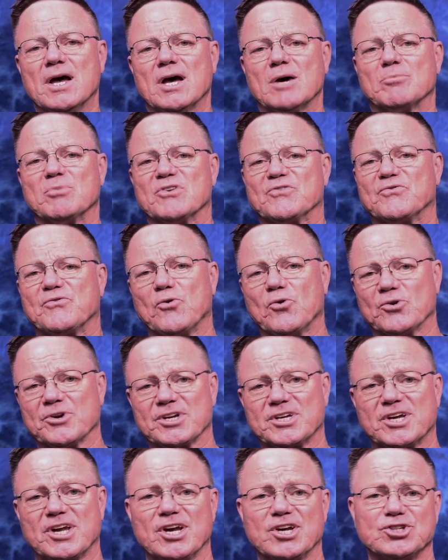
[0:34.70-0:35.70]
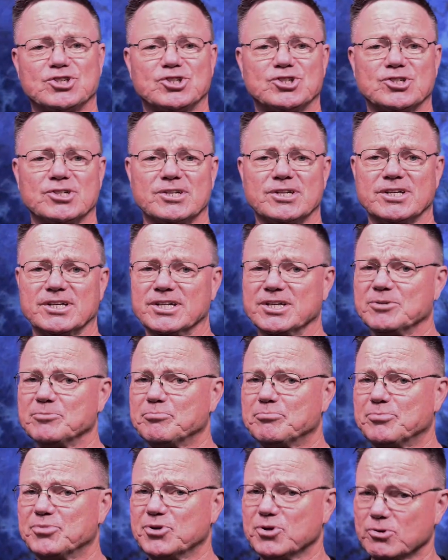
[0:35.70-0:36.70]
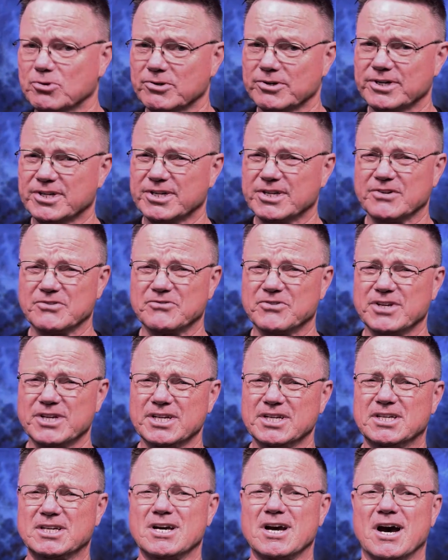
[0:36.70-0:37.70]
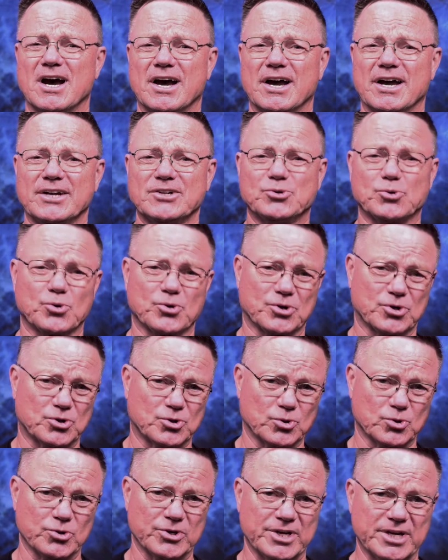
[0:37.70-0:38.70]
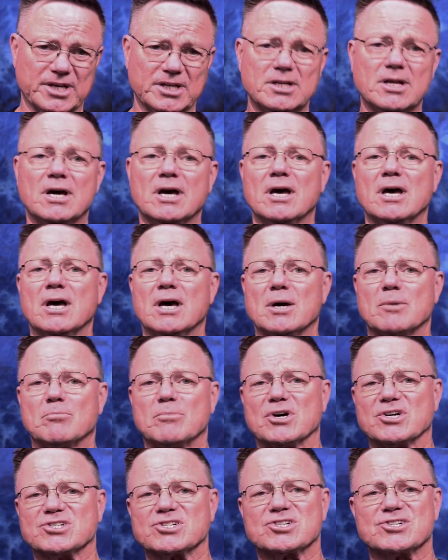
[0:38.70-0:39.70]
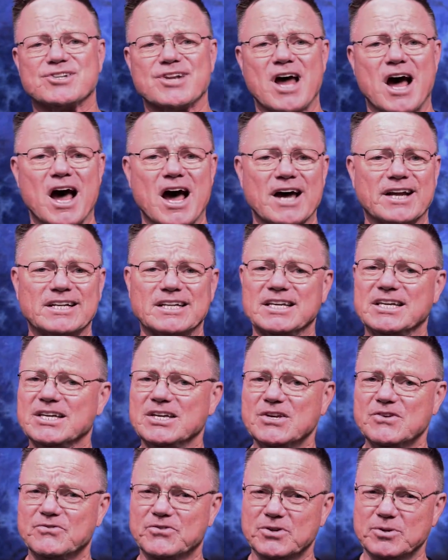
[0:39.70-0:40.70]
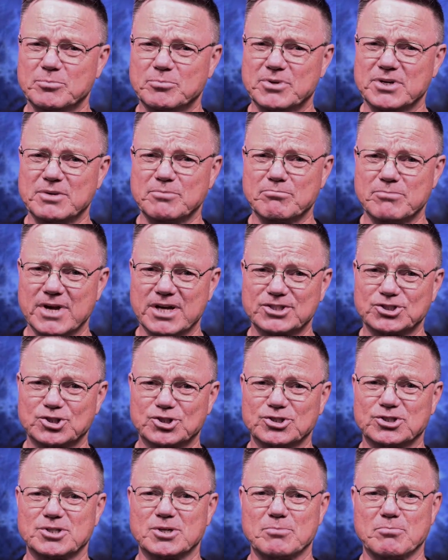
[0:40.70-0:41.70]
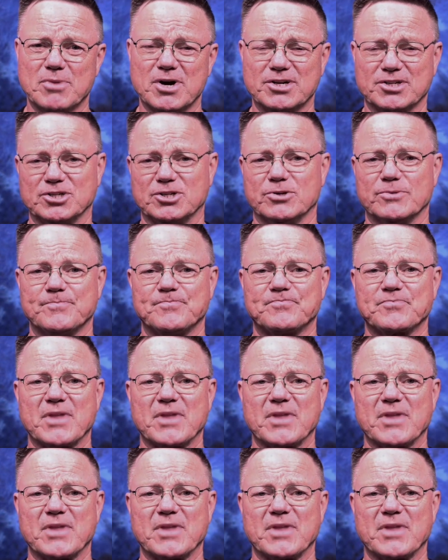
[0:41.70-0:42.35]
But fornication and impurity of any kind or greed must not even be mentioned among you,